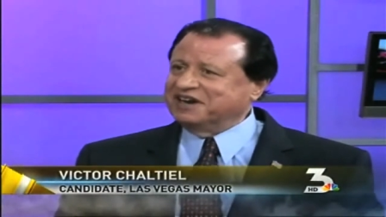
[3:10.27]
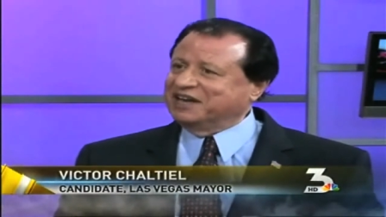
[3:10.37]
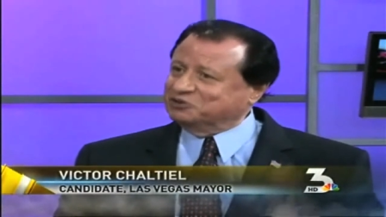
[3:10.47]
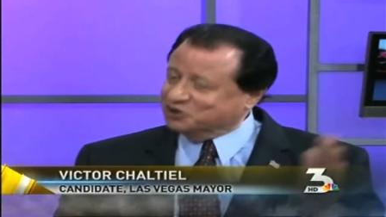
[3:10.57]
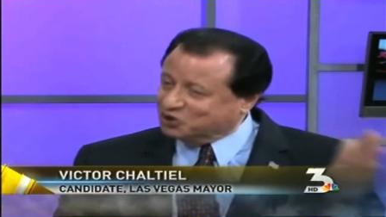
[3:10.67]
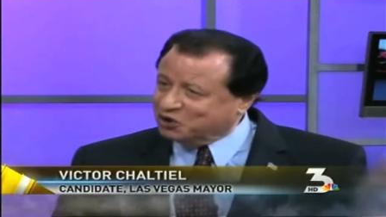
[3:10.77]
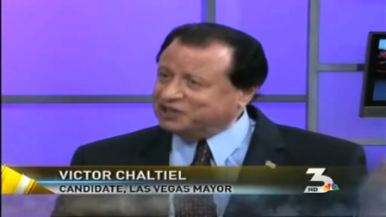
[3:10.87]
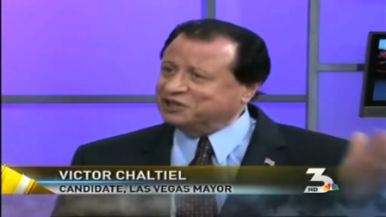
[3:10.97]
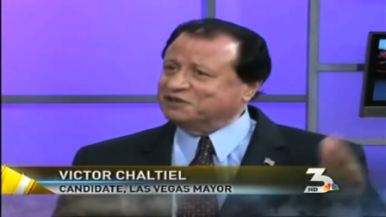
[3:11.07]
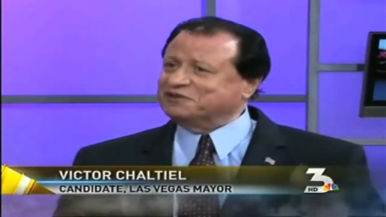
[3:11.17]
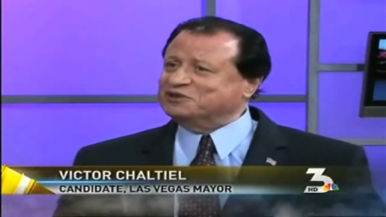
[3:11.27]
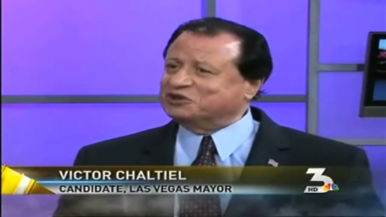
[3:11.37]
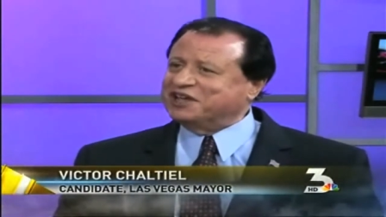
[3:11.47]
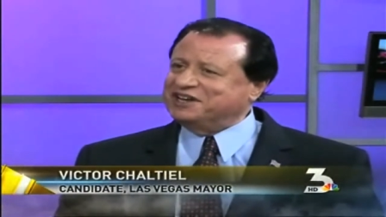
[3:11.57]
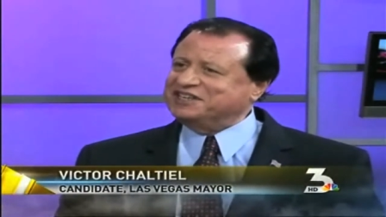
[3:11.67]
And to the credit of the
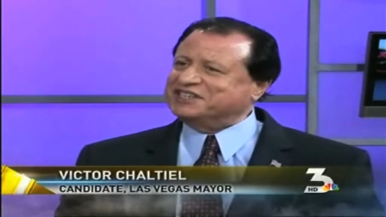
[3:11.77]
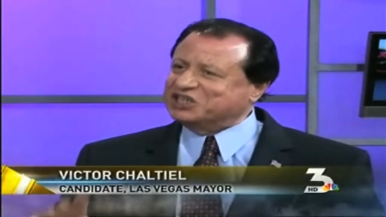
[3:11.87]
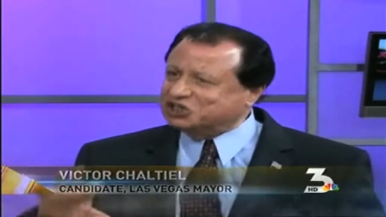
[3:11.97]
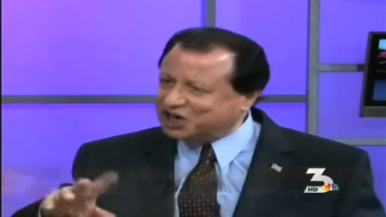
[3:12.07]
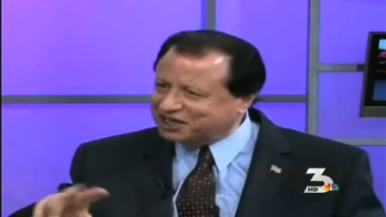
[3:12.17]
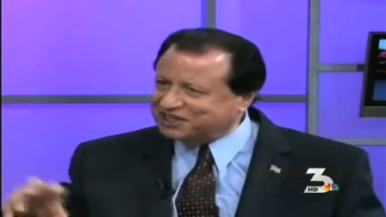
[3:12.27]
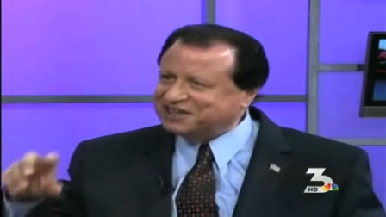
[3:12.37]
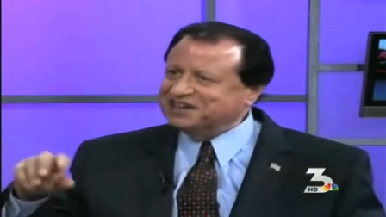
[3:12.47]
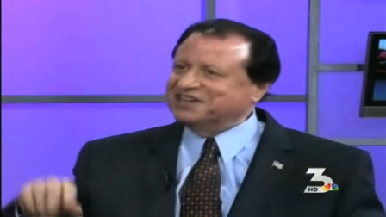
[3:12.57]
journalist, it checked